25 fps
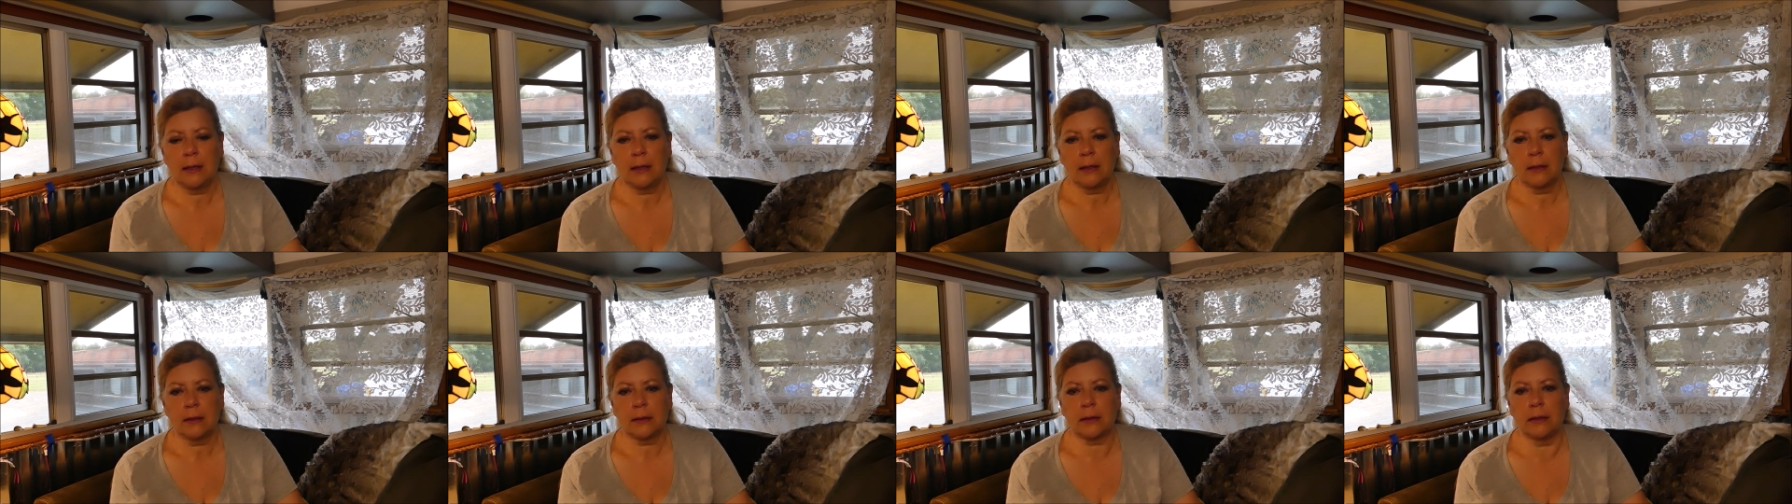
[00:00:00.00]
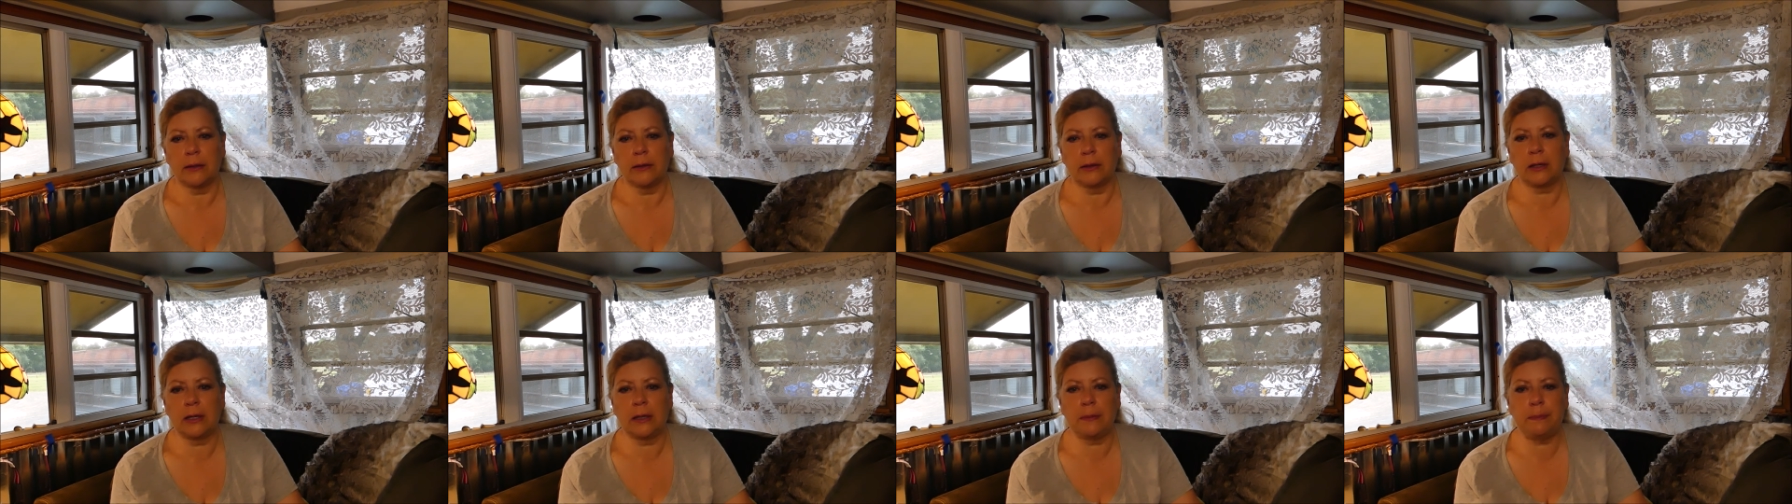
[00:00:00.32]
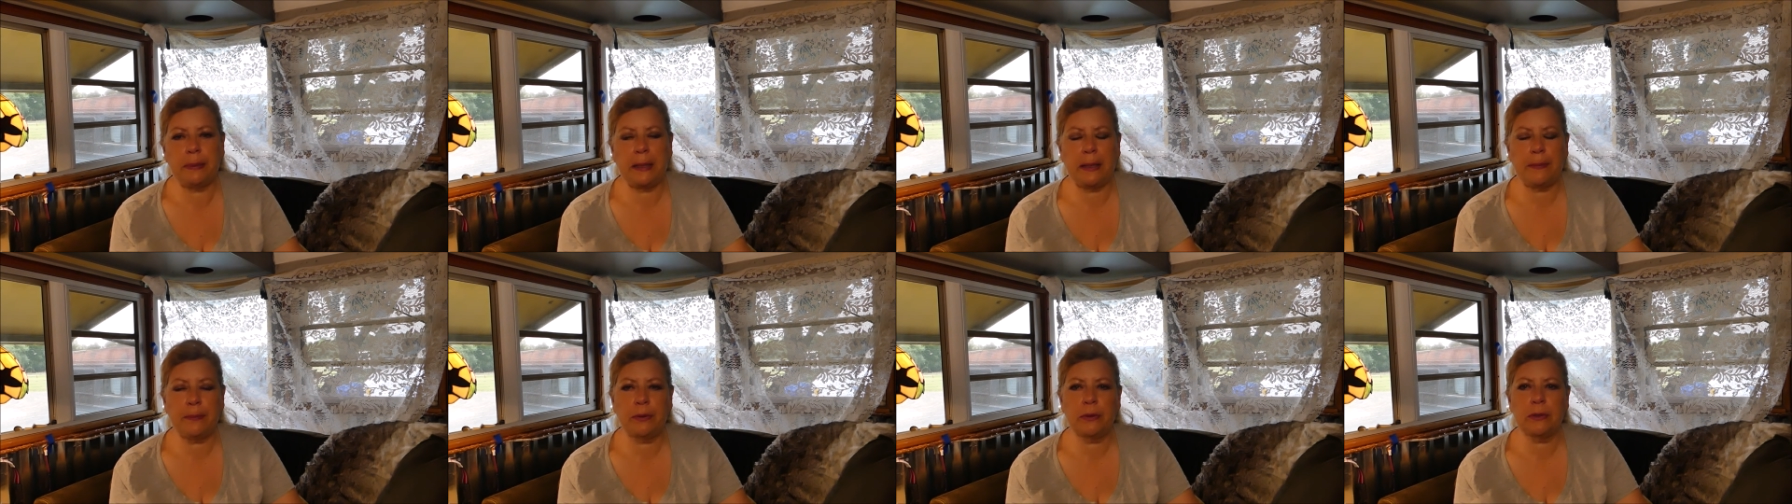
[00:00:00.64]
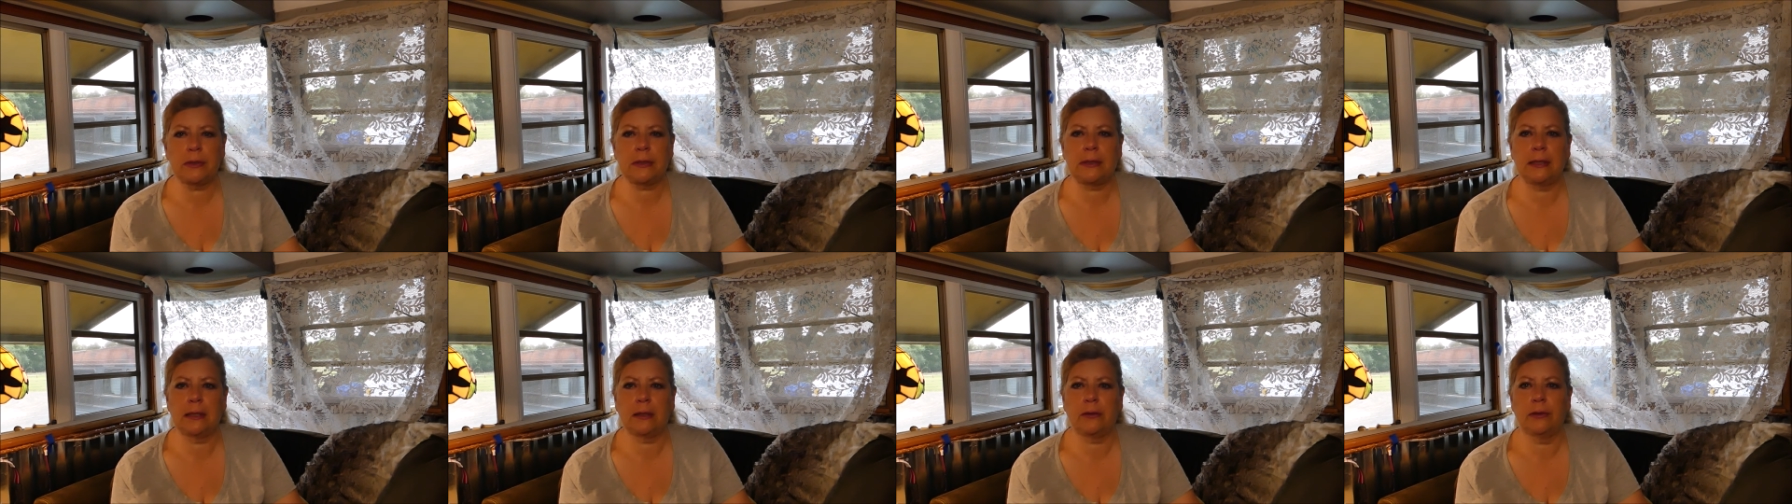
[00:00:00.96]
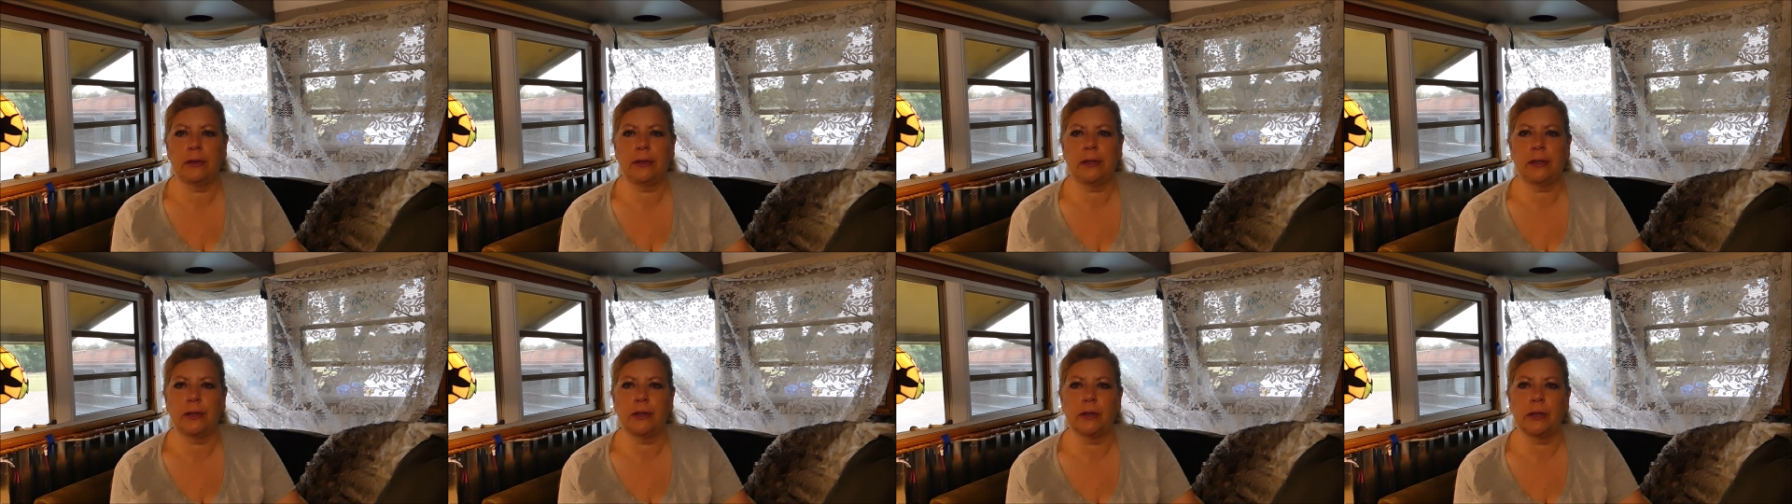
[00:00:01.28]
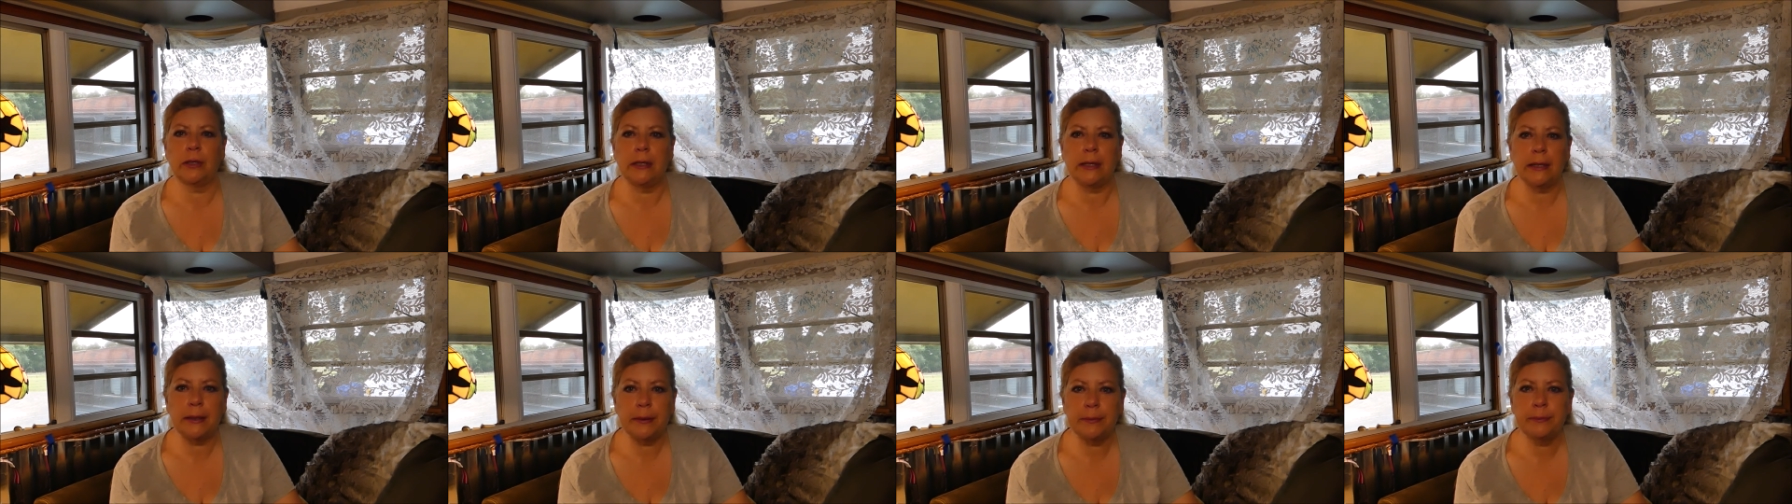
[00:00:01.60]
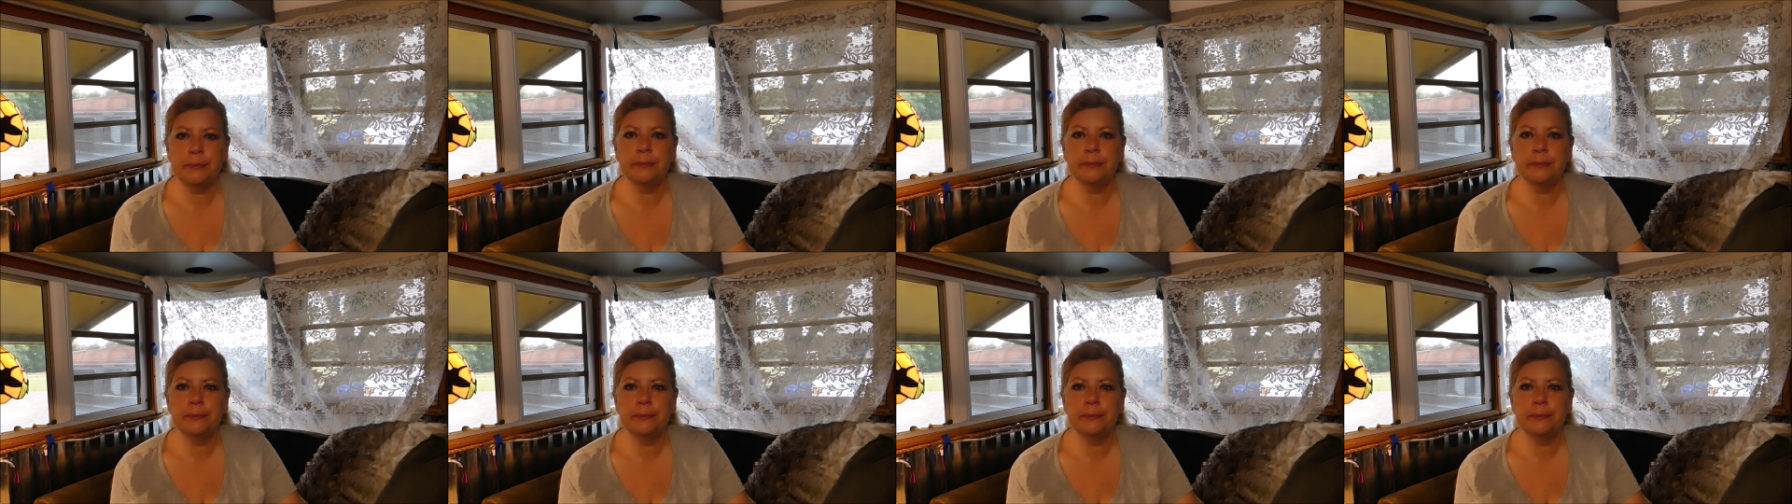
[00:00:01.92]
So the good people stick with the good.